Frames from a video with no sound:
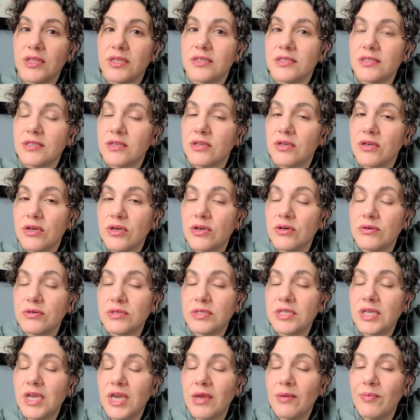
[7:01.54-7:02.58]
the silicone
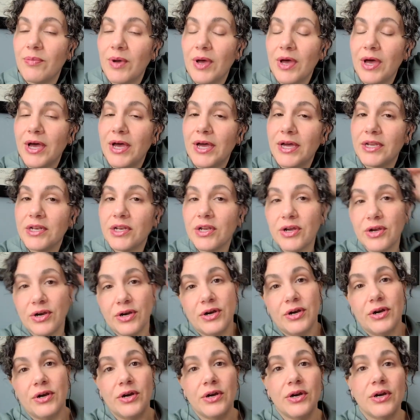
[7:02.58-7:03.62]
tape on
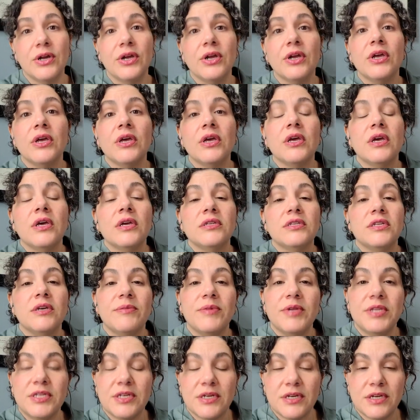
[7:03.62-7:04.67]
her
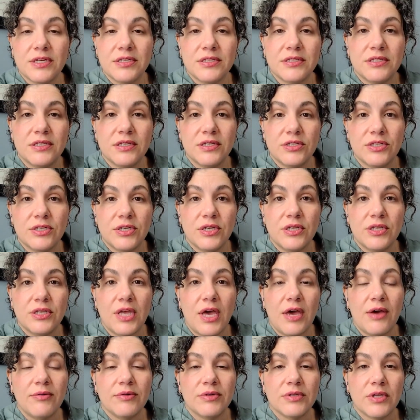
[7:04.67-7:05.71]
tummy tuck incision.
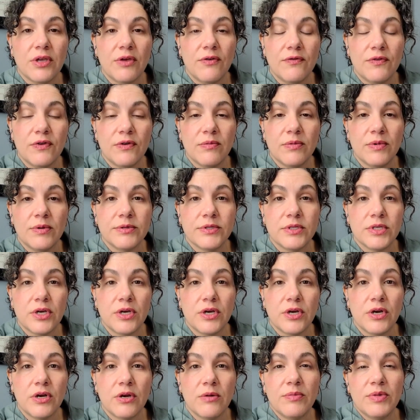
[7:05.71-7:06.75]
That was comfortable to
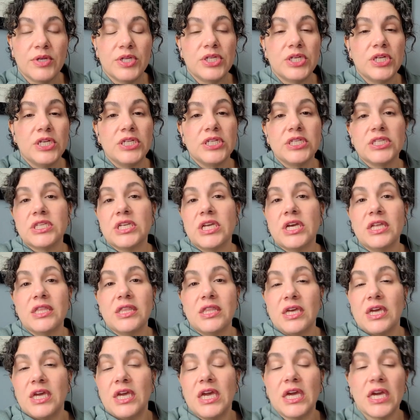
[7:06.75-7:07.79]
her, but she just got
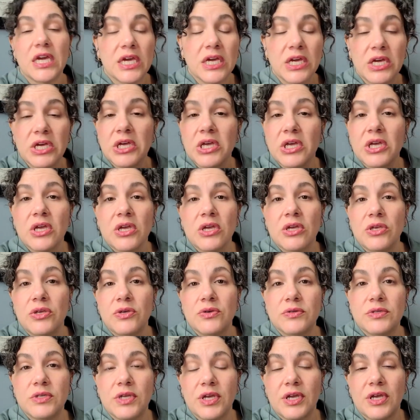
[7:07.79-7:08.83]
the ick
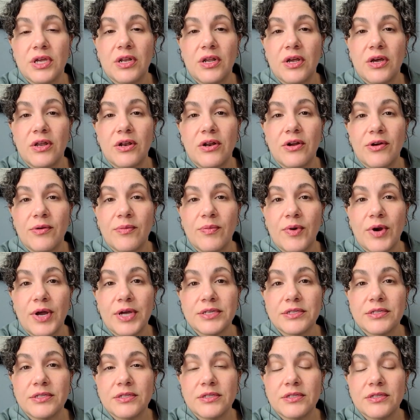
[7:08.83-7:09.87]
using it on her
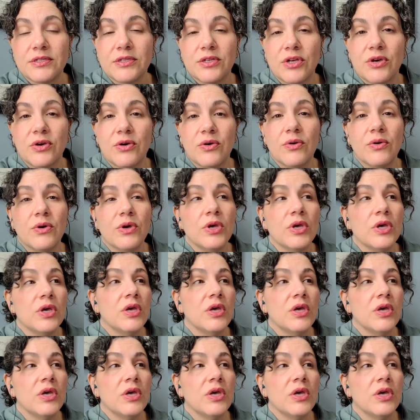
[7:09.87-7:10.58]
breasts. So